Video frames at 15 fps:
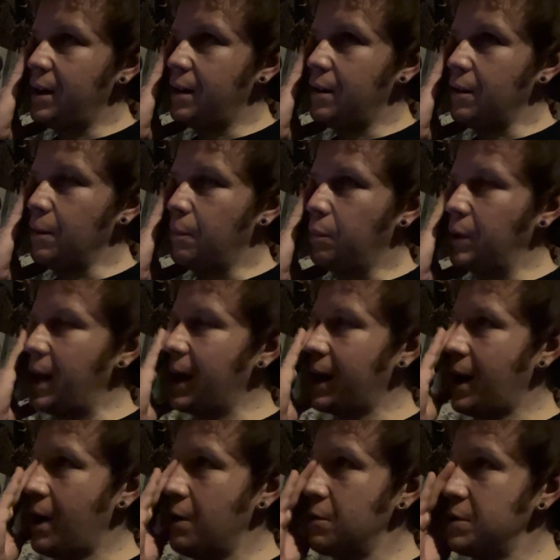or Black
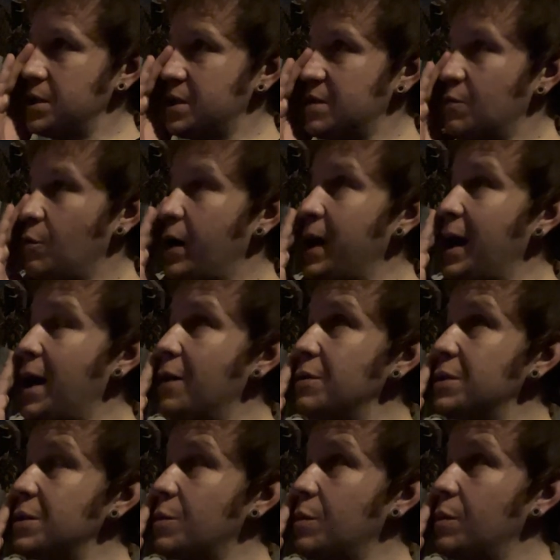House, White
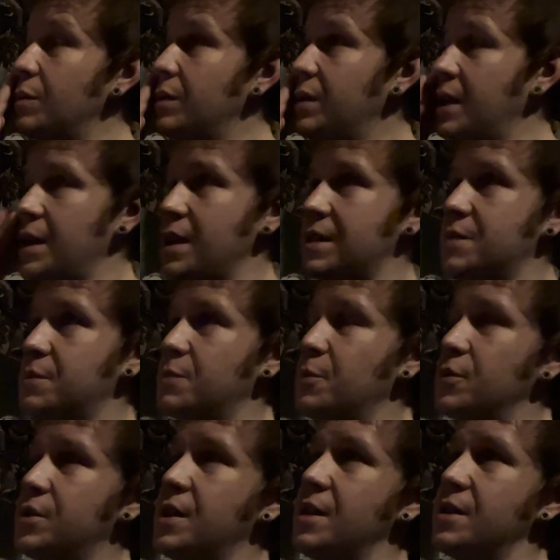House, that's
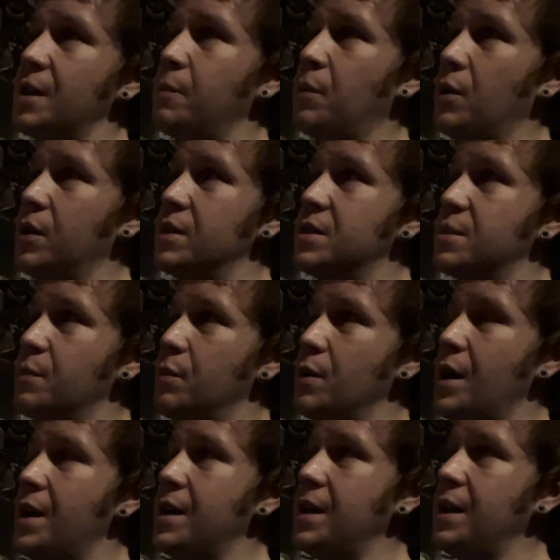supposed to taste like Balkan
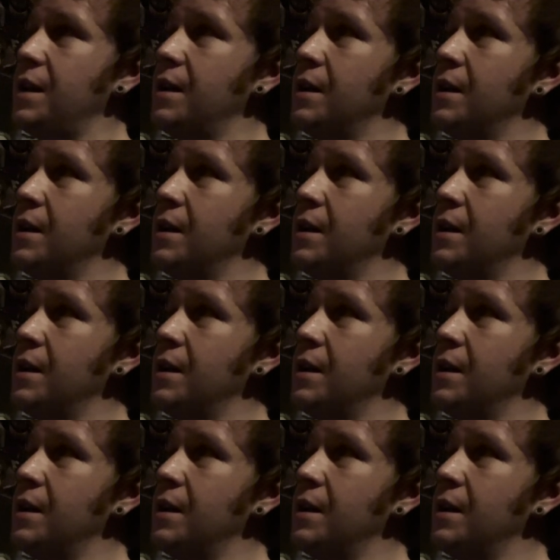Sobrani.